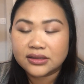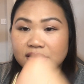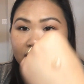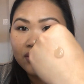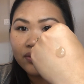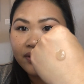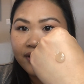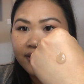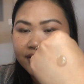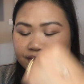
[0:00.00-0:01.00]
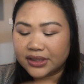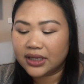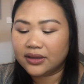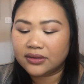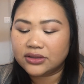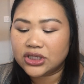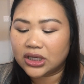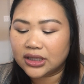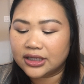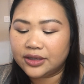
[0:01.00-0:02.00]
So there's another
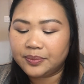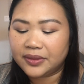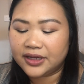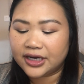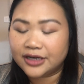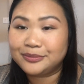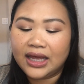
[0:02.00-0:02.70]
dollop there.